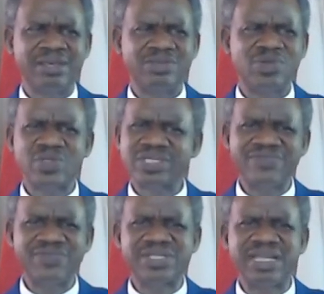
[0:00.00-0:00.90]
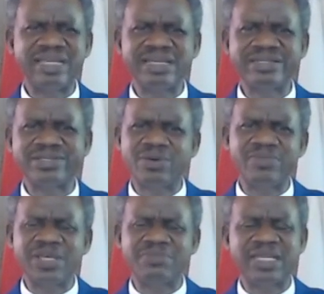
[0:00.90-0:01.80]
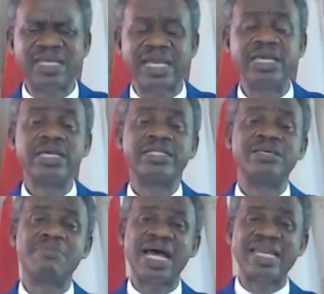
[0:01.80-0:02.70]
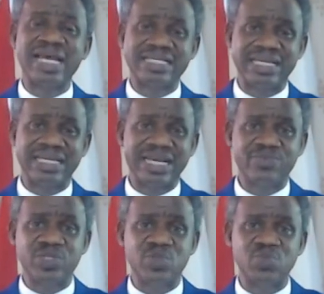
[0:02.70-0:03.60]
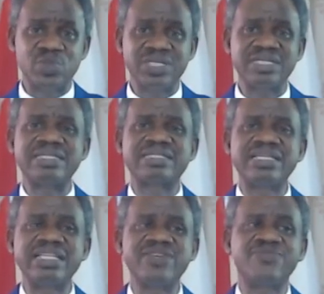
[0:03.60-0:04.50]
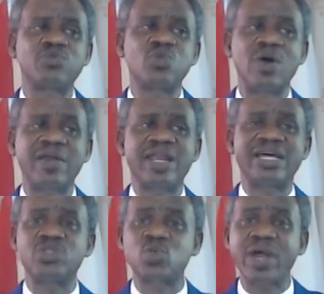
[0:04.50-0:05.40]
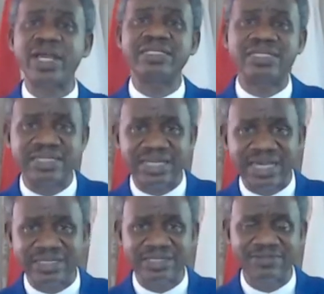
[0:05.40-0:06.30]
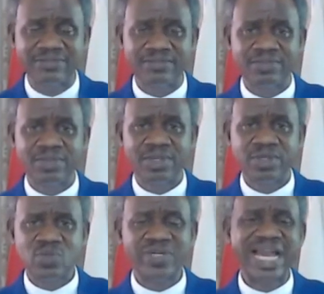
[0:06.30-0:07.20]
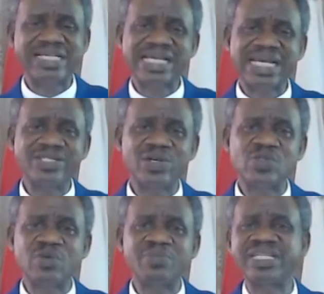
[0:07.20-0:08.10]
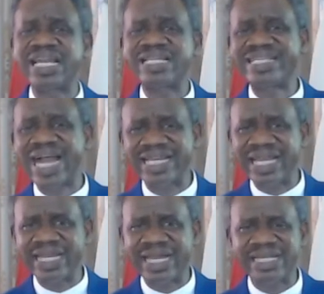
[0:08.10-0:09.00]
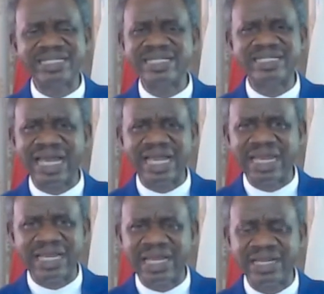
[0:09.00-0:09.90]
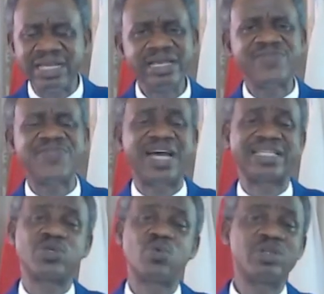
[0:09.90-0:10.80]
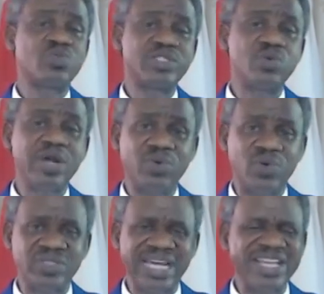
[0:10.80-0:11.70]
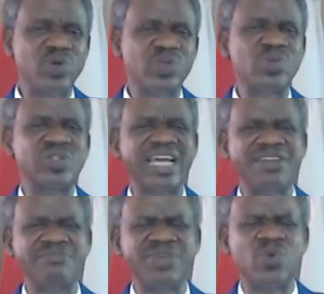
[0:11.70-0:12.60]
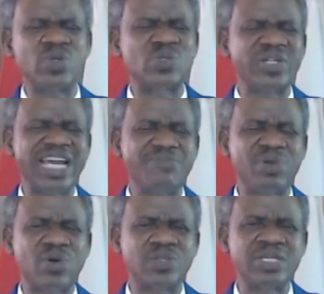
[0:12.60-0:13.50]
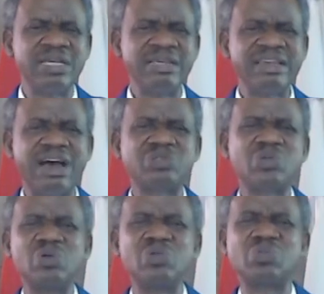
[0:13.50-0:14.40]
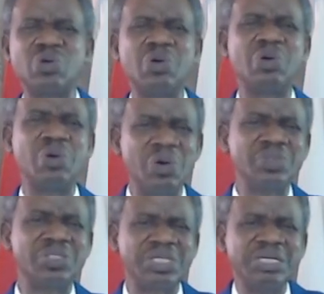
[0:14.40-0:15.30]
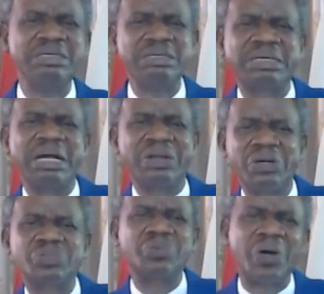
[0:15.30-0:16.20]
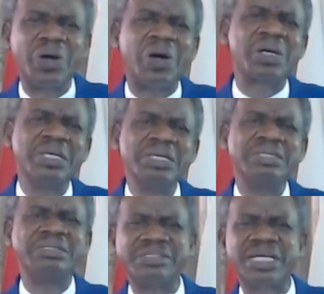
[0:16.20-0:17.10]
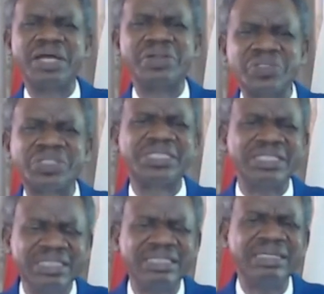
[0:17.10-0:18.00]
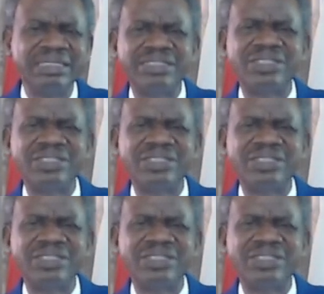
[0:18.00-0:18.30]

Just 17 and 80, some of them are dying. The man that said that, which is Moses, he still live up to 120 years. So that he said it does not mean that he died like that. He didn't die like that. In fact, at 120, when he was dying, he was not dying because he has grown so old, he cannot walk, he cannot see, he's